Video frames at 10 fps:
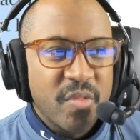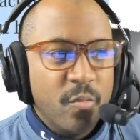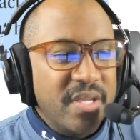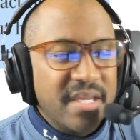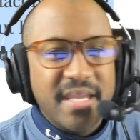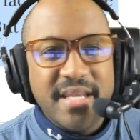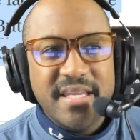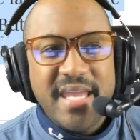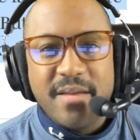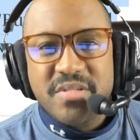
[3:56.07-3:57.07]
We could get
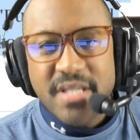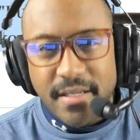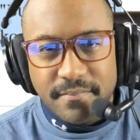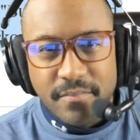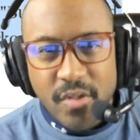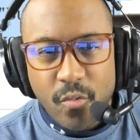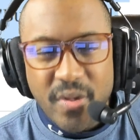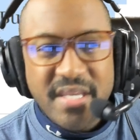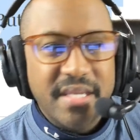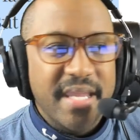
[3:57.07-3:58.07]
Cam Sutton.
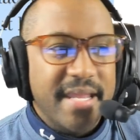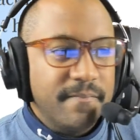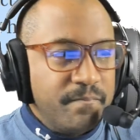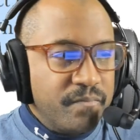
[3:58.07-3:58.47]
We could get